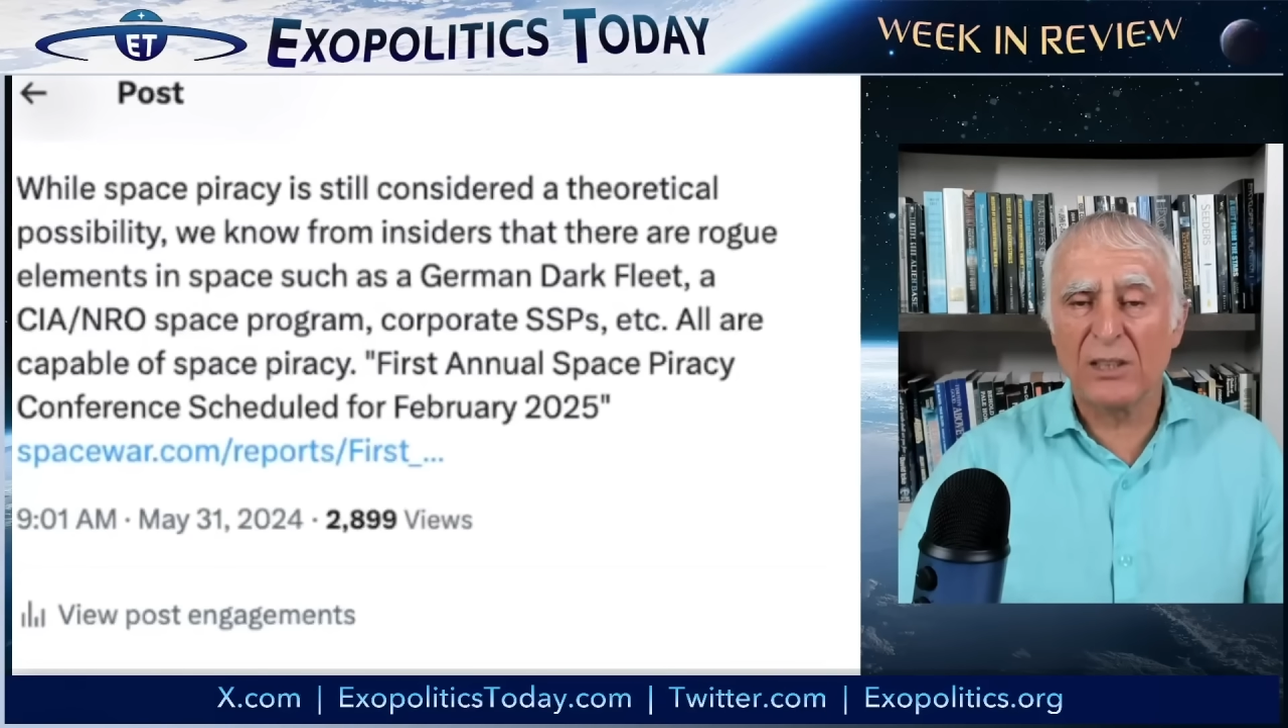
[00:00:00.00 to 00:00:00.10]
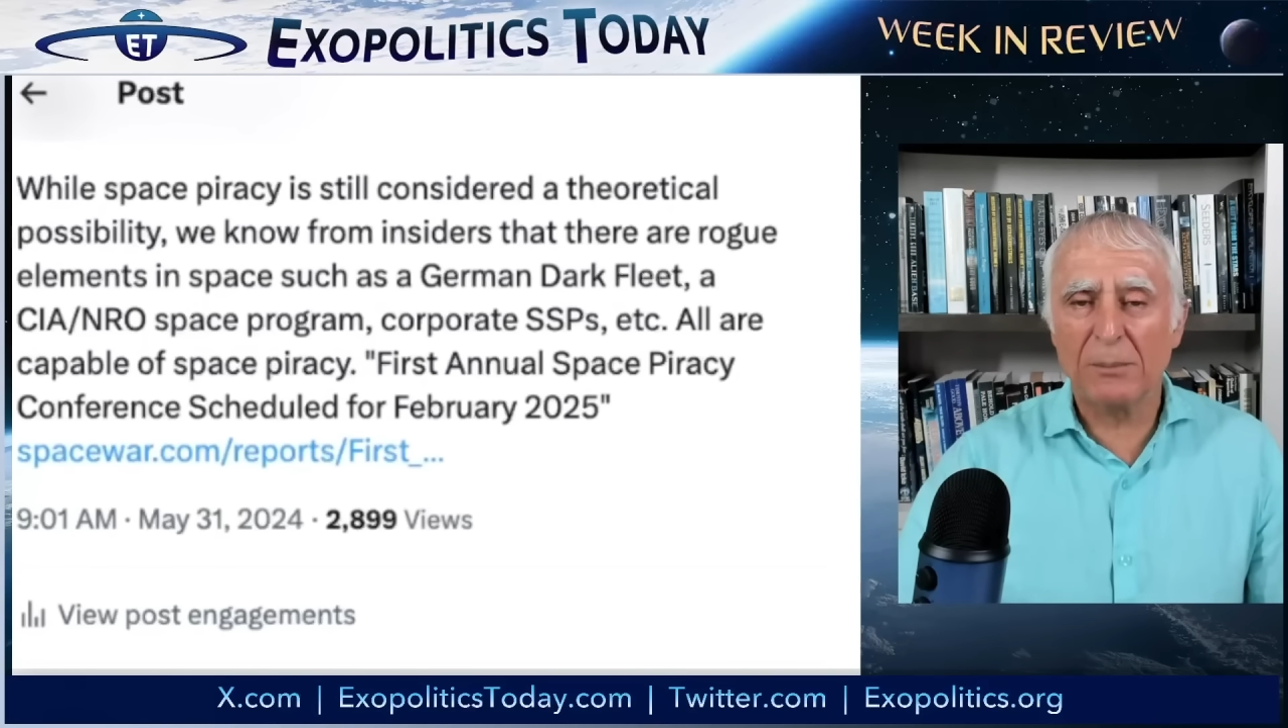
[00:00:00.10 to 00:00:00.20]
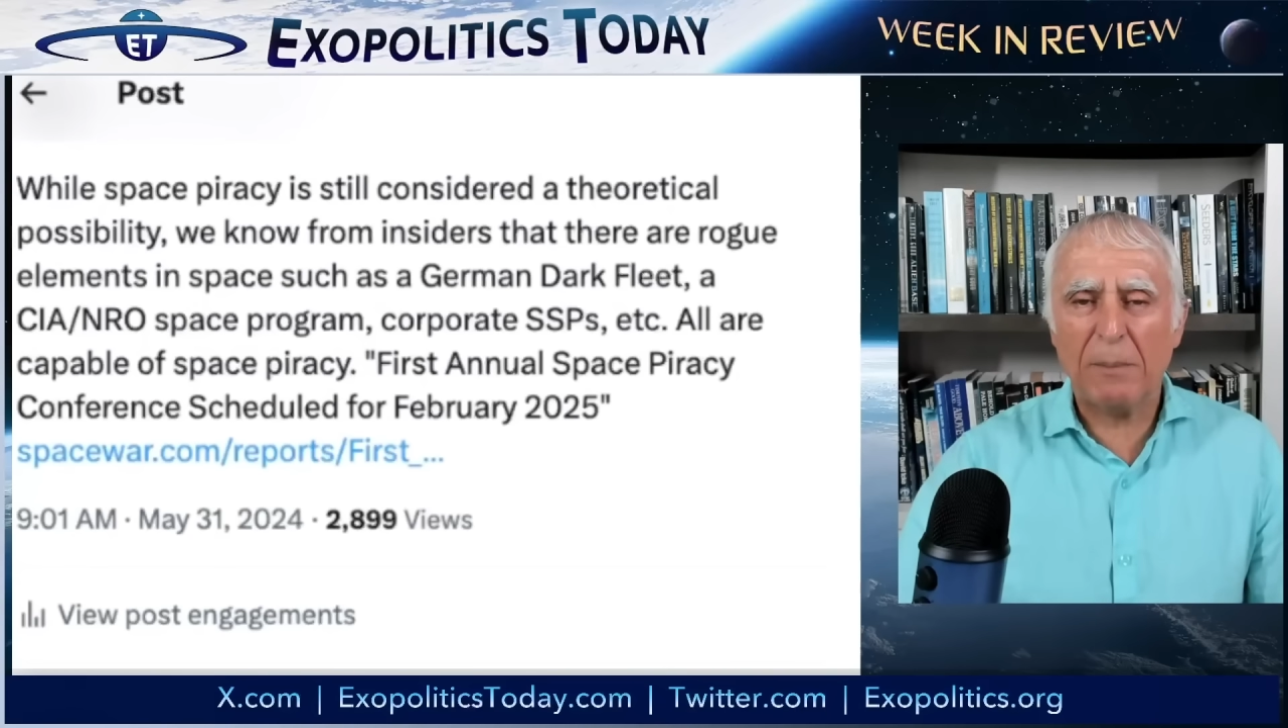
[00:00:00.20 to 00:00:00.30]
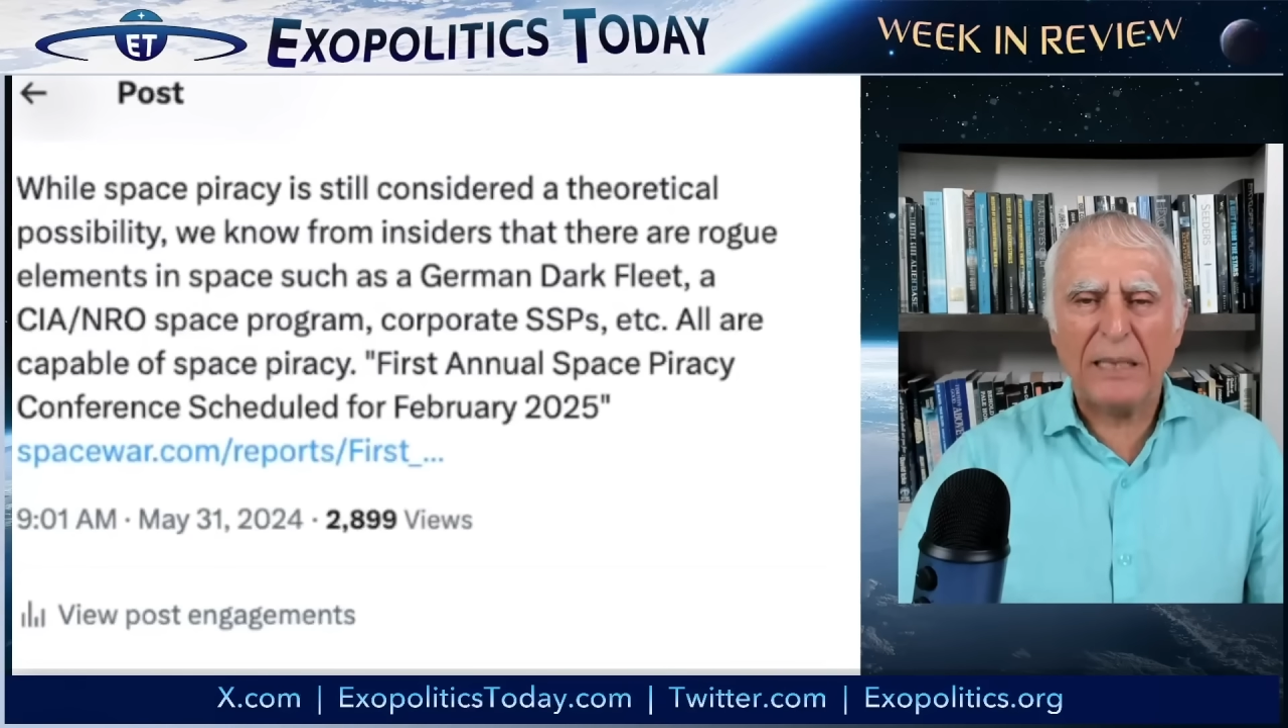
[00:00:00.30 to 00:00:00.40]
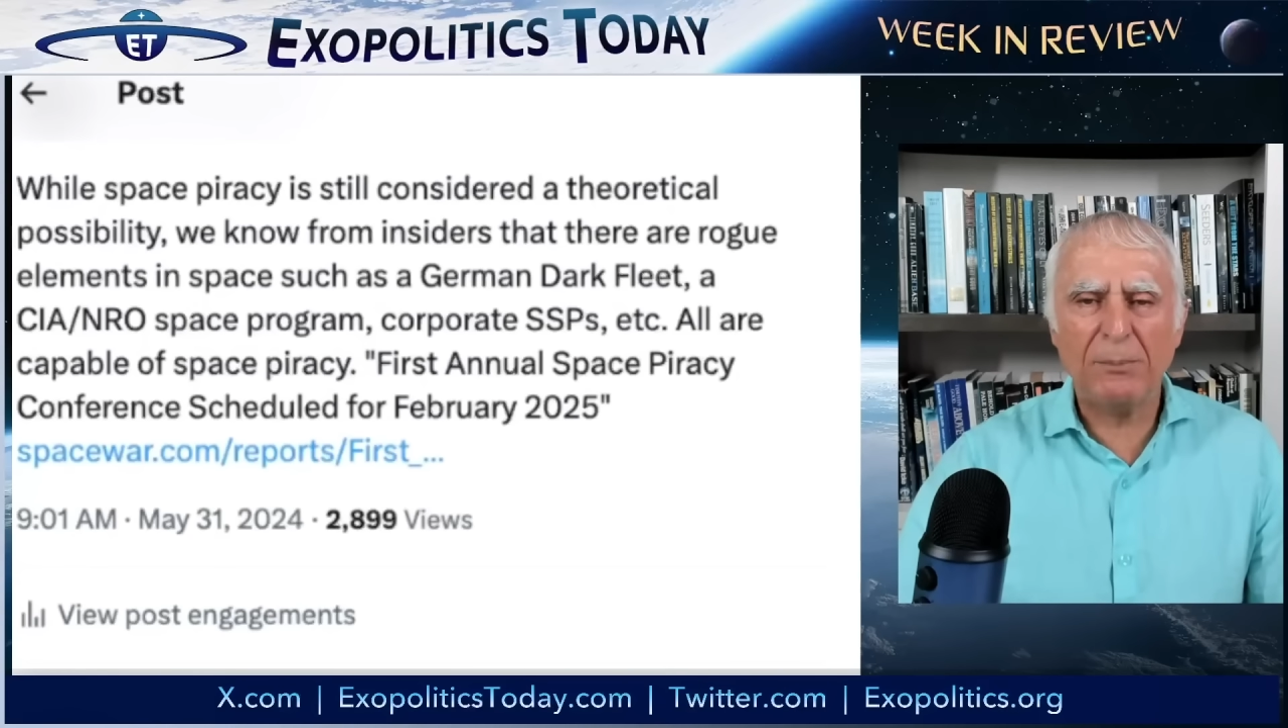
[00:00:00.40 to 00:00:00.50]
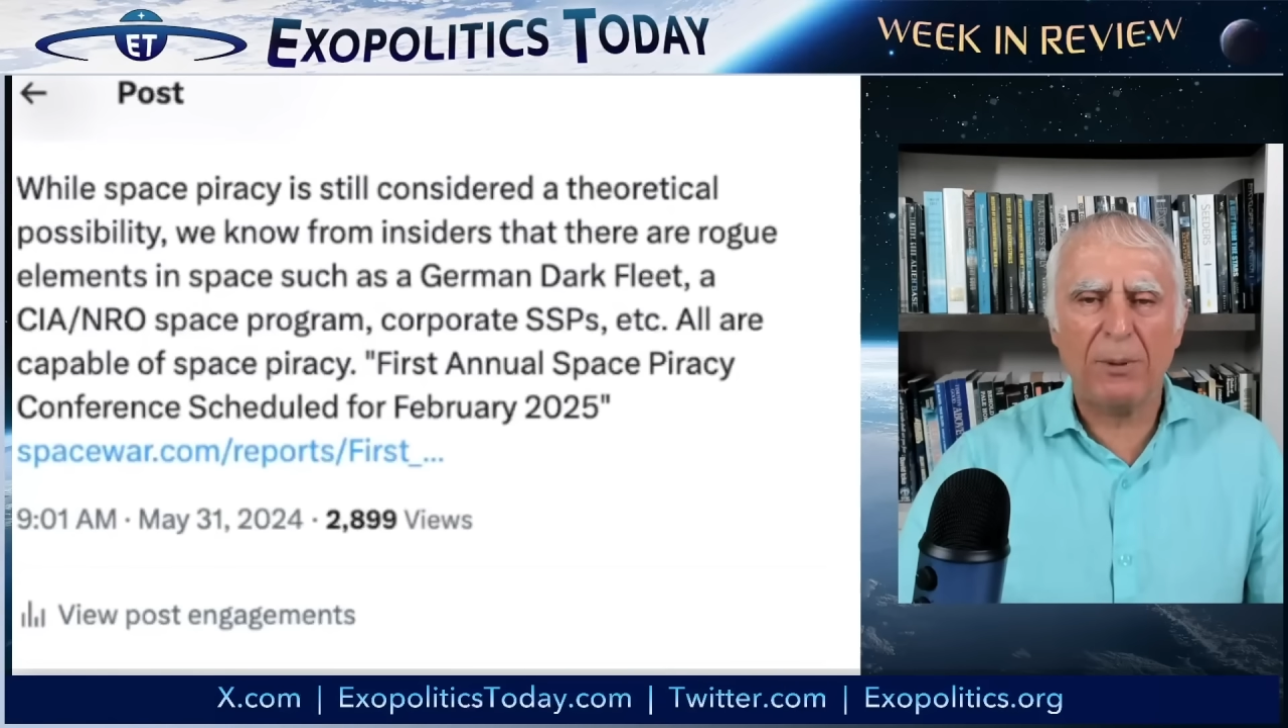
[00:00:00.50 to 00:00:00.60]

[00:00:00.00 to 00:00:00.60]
space